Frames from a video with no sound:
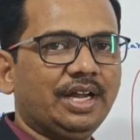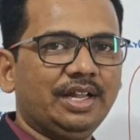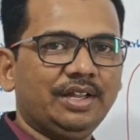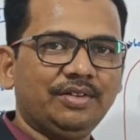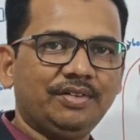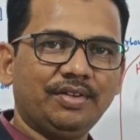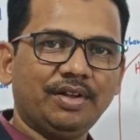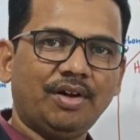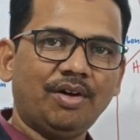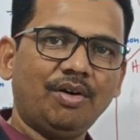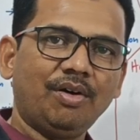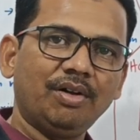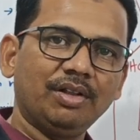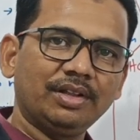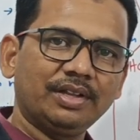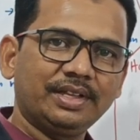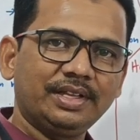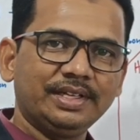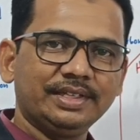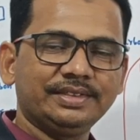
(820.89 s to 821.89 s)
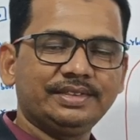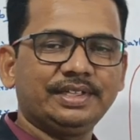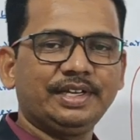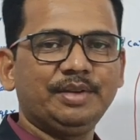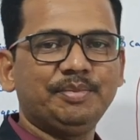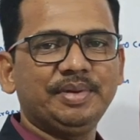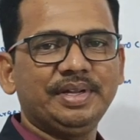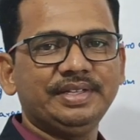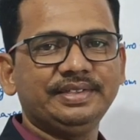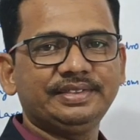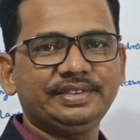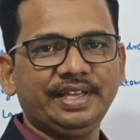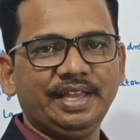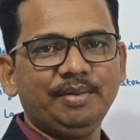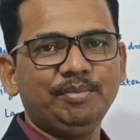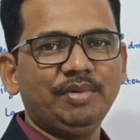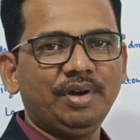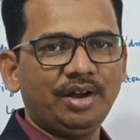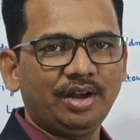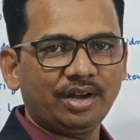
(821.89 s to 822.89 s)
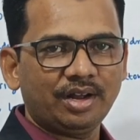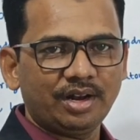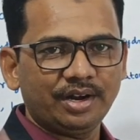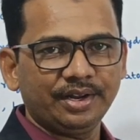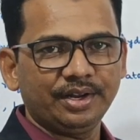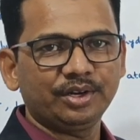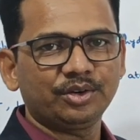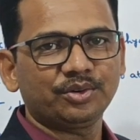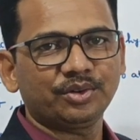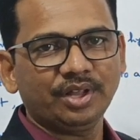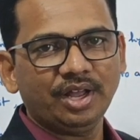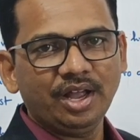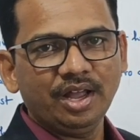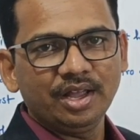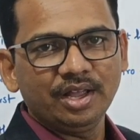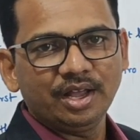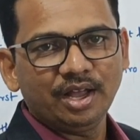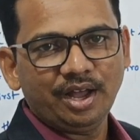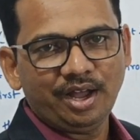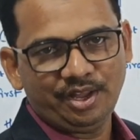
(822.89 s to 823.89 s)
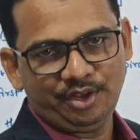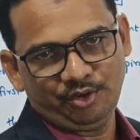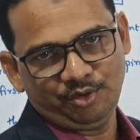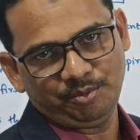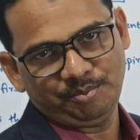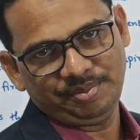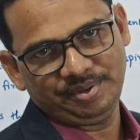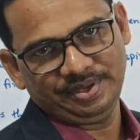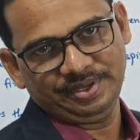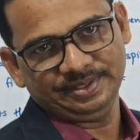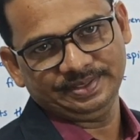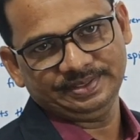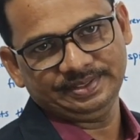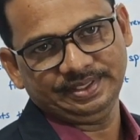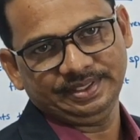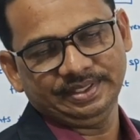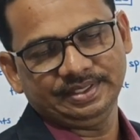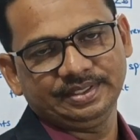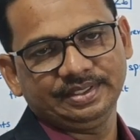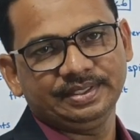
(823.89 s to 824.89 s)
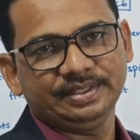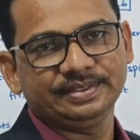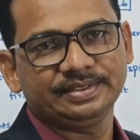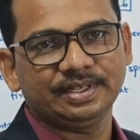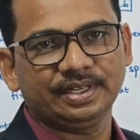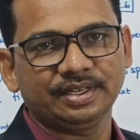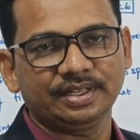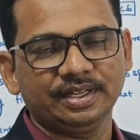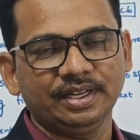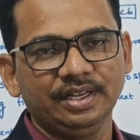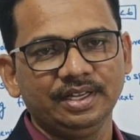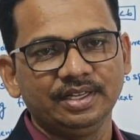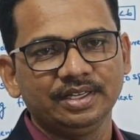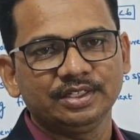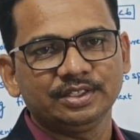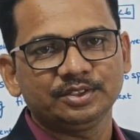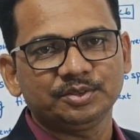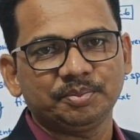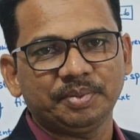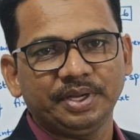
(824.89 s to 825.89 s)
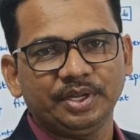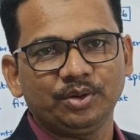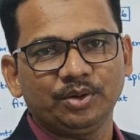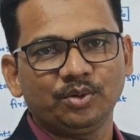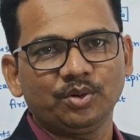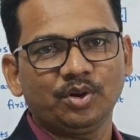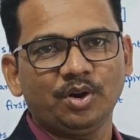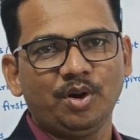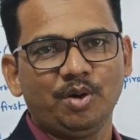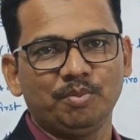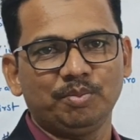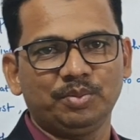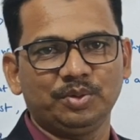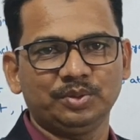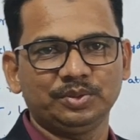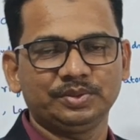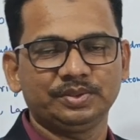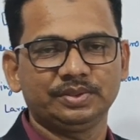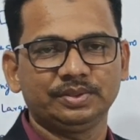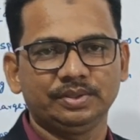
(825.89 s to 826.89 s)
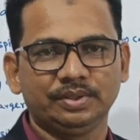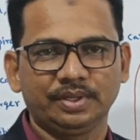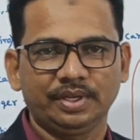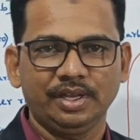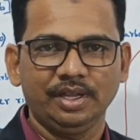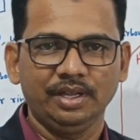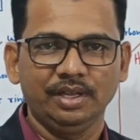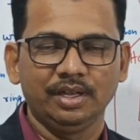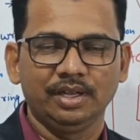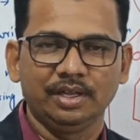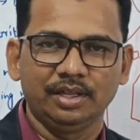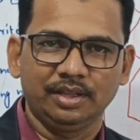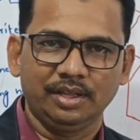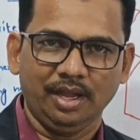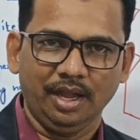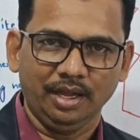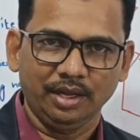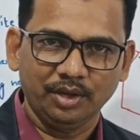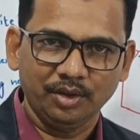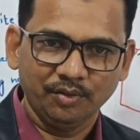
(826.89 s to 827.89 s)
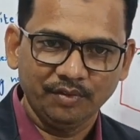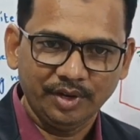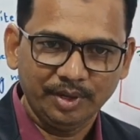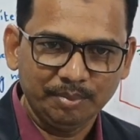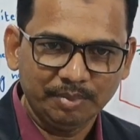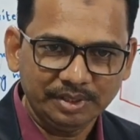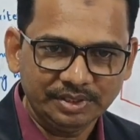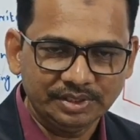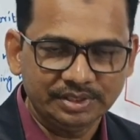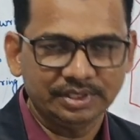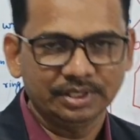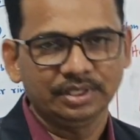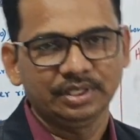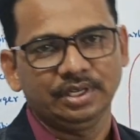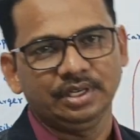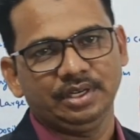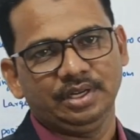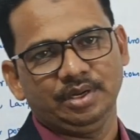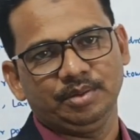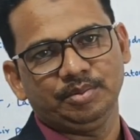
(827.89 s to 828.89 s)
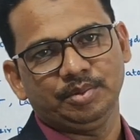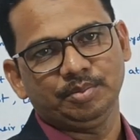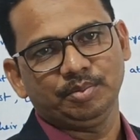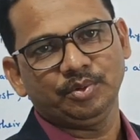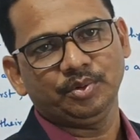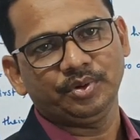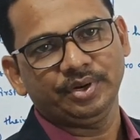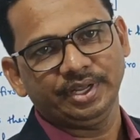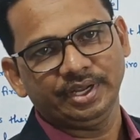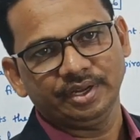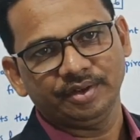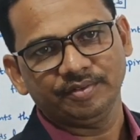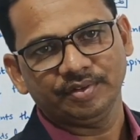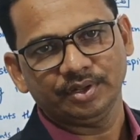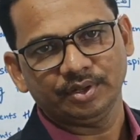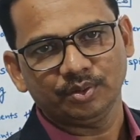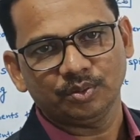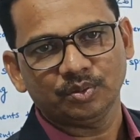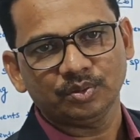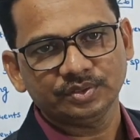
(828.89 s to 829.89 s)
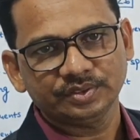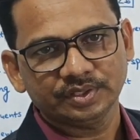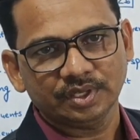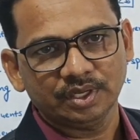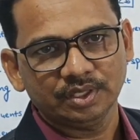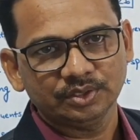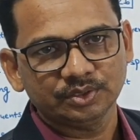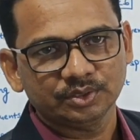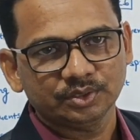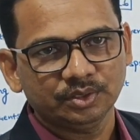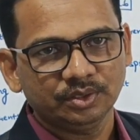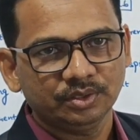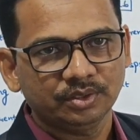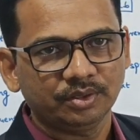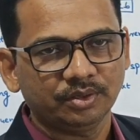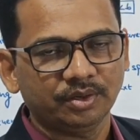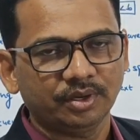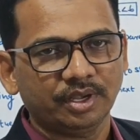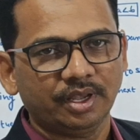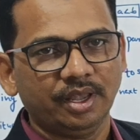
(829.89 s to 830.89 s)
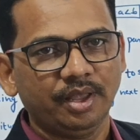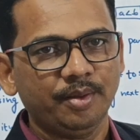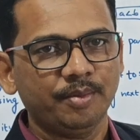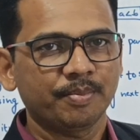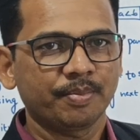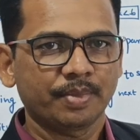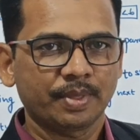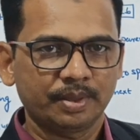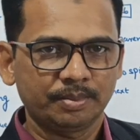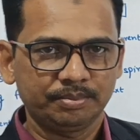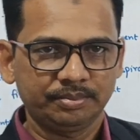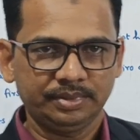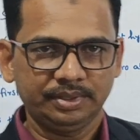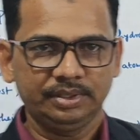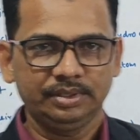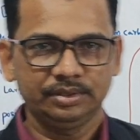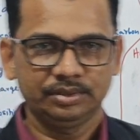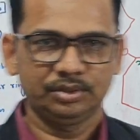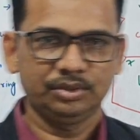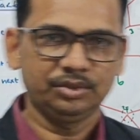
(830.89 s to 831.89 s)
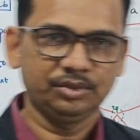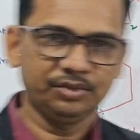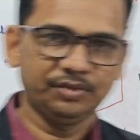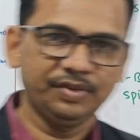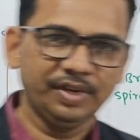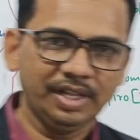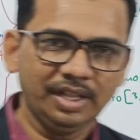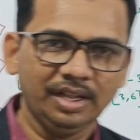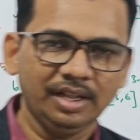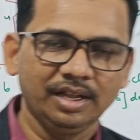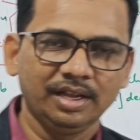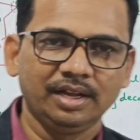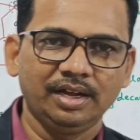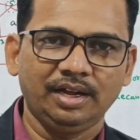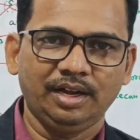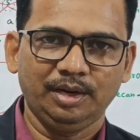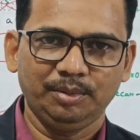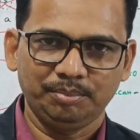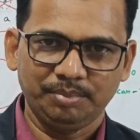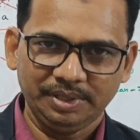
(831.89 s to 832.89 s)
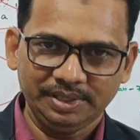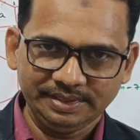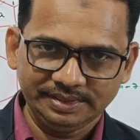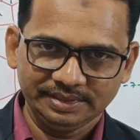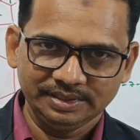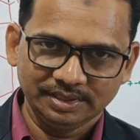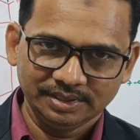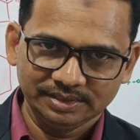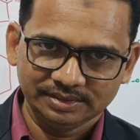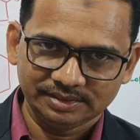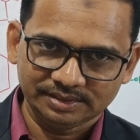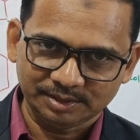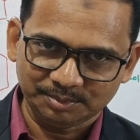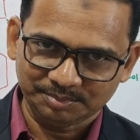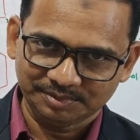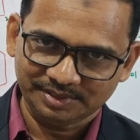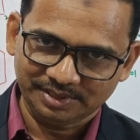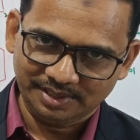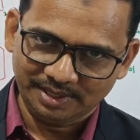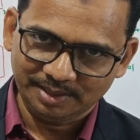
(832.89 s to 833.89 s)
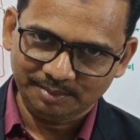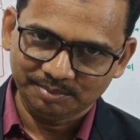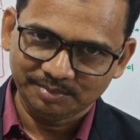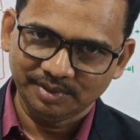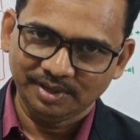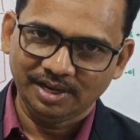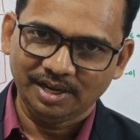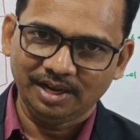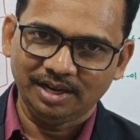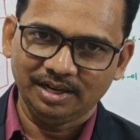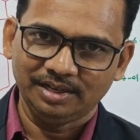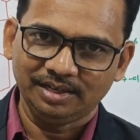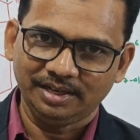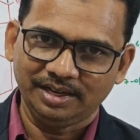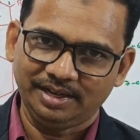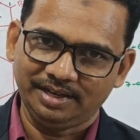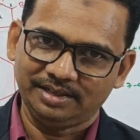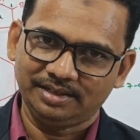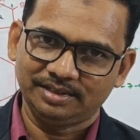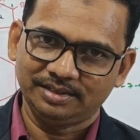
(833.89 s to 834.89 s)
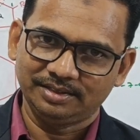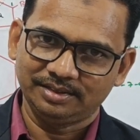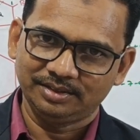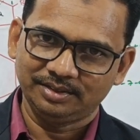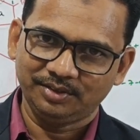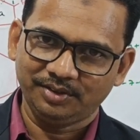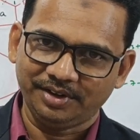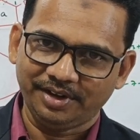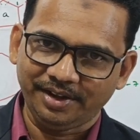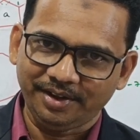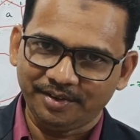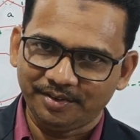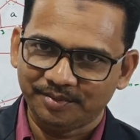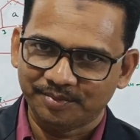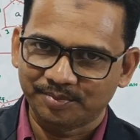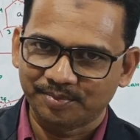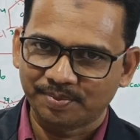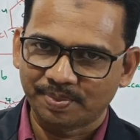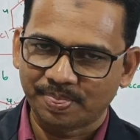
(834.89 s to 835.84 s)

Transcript: all the things remain same according to the IUPAC. These are the Spiro compounds. Okay. Thank you very much. I am uploading even notes also. Okay. Do well and please subscribe and like. Okay.